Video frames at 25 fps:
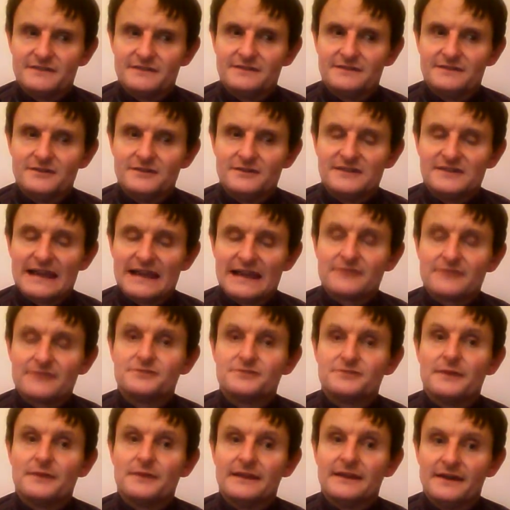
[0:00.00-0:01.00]
whose
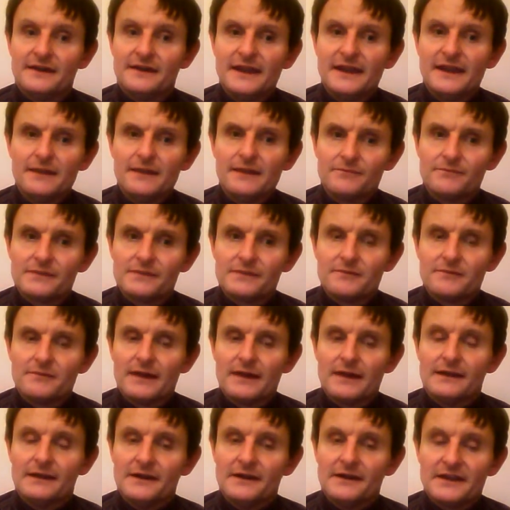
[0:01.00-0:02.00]
language we're learning. We
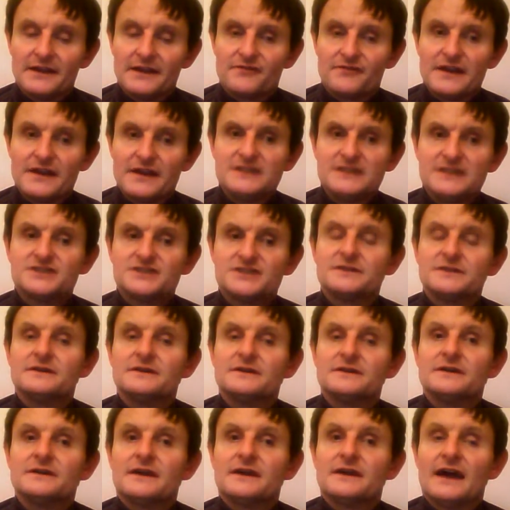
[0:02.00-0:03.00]
are learning French,
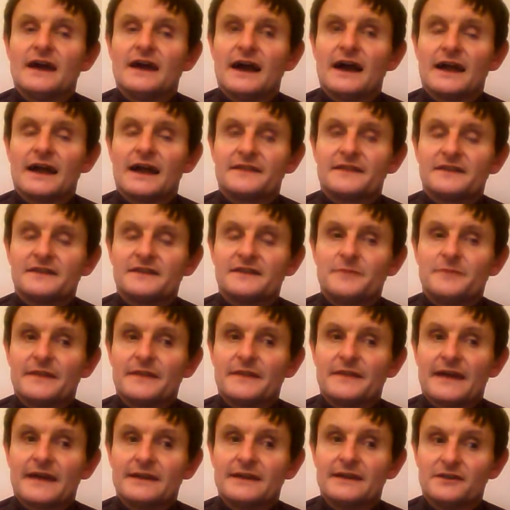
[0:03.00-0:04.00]
and they speak
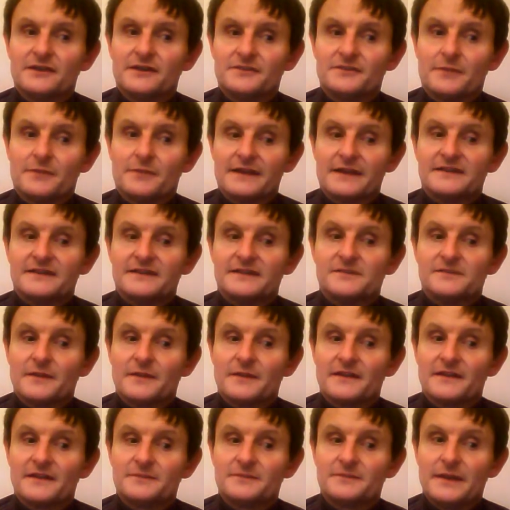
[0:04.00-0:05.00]
that in lots of places, but
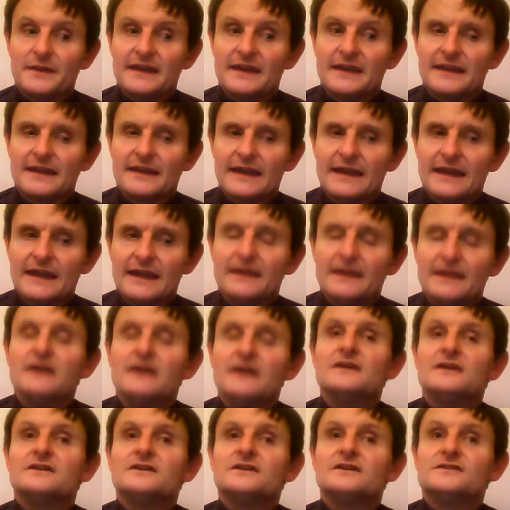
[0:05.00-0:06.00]
they speak it in
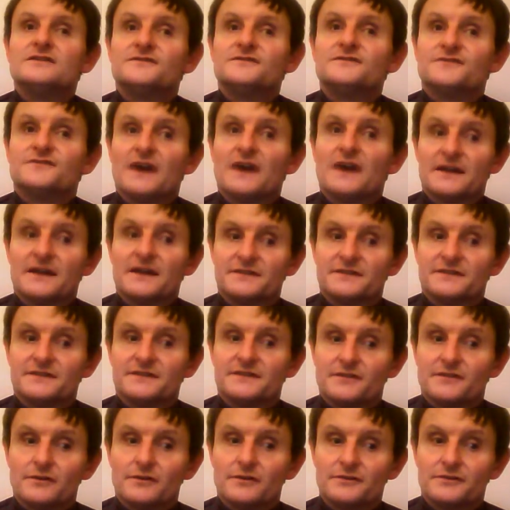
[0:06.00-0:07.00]
France, of
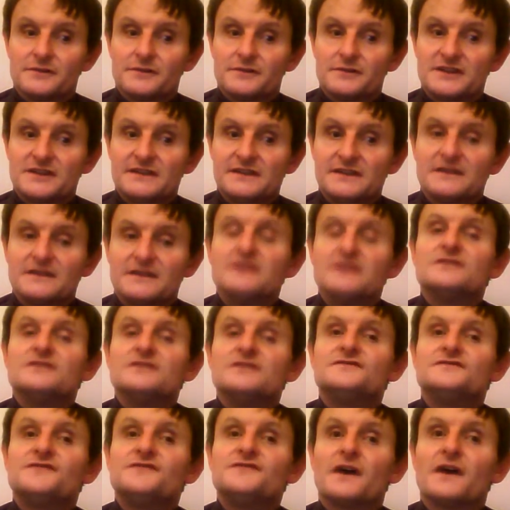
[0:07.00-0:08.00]
course, which is
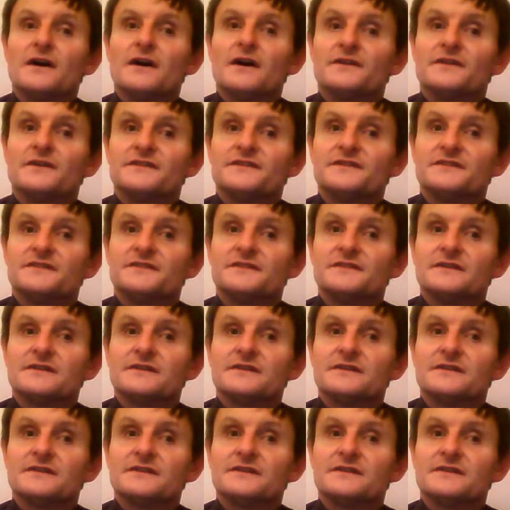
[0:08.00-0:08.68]
France.